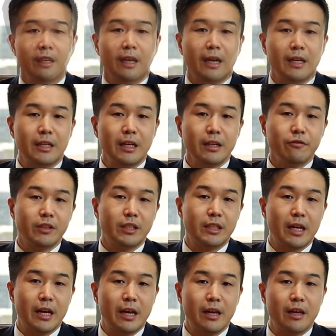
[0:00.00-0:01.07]
At the end of the
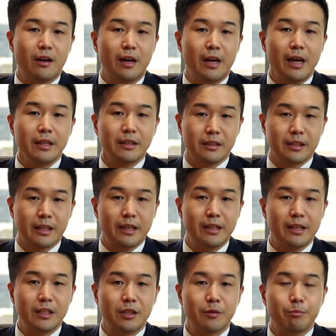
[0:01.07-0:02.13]
day, I hate to say
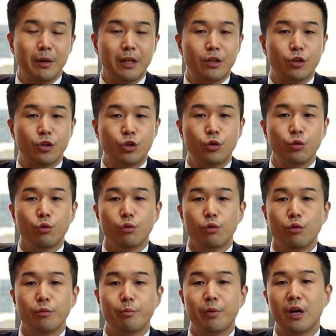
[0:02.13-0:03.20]
this, but
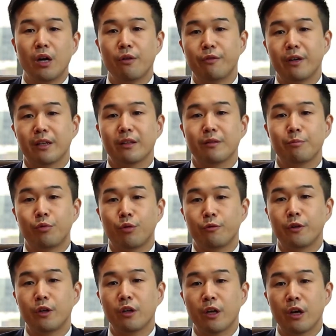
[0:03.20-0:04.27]
your perfect
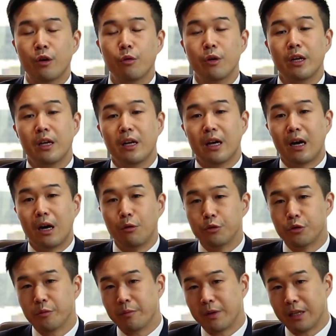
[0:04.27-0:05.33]
portfolio
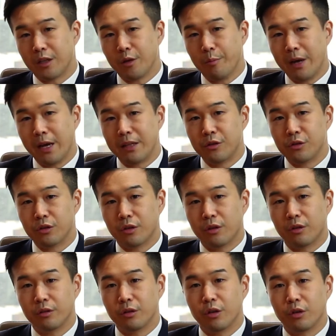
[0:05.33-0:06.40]
ultimately depends
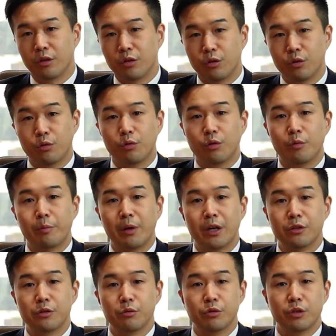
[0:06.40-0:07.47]
on your
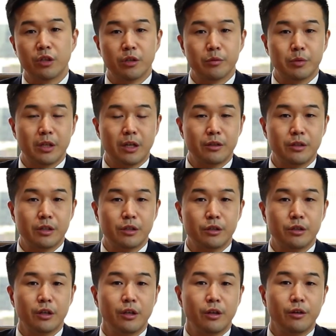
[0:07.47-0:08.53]
personal circumstances,
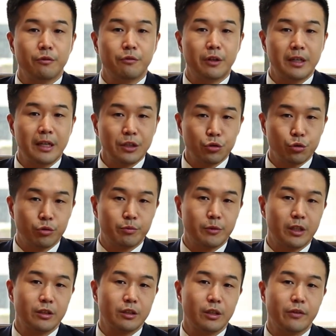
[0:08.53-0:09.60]
financial
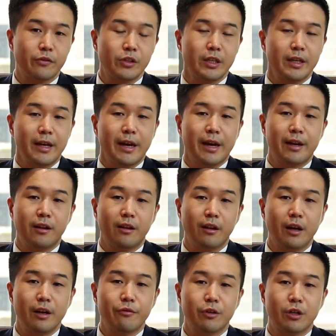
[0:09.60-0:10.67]
objectives, and
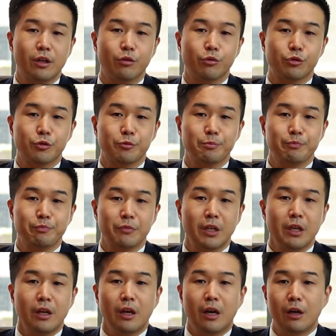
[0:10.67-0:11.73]
life goals.
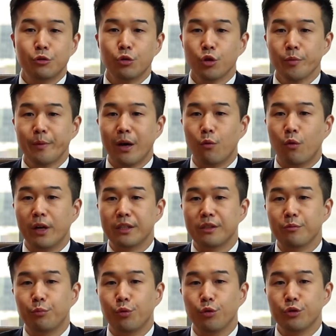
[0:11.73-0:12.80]
I'll talk about why it's
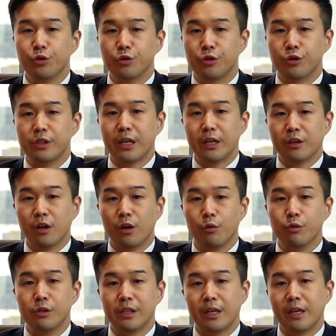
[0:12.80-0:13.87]
important to set
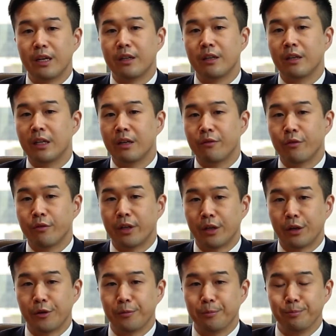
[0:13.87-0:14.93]
goals in another video.